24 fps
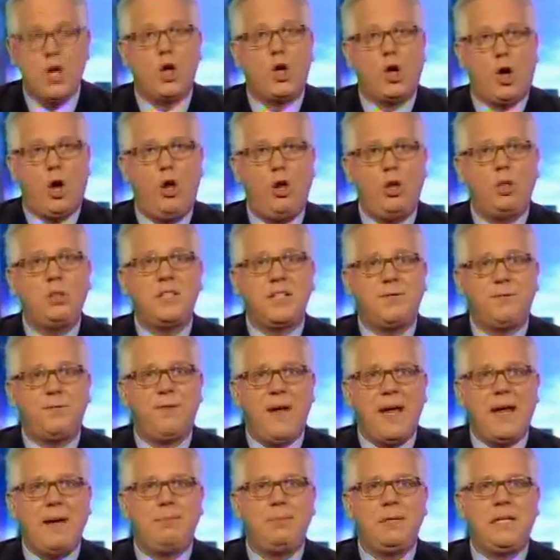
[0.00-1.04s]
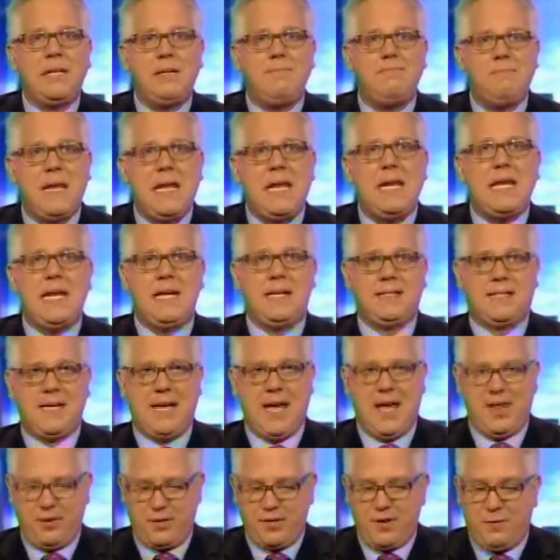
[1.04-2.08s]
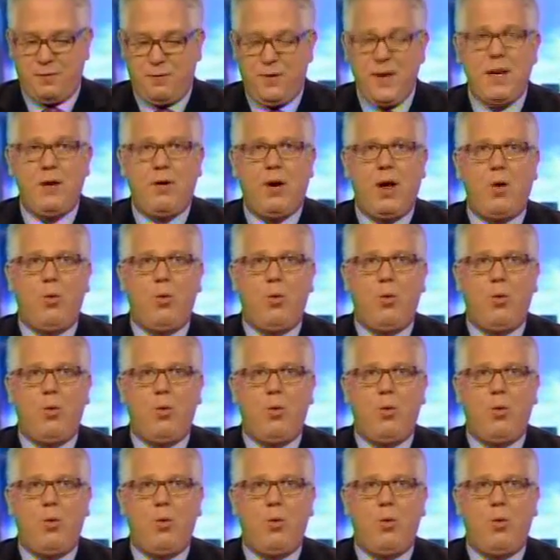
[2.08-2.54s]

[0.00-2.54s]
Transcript: called a family meeting together to figure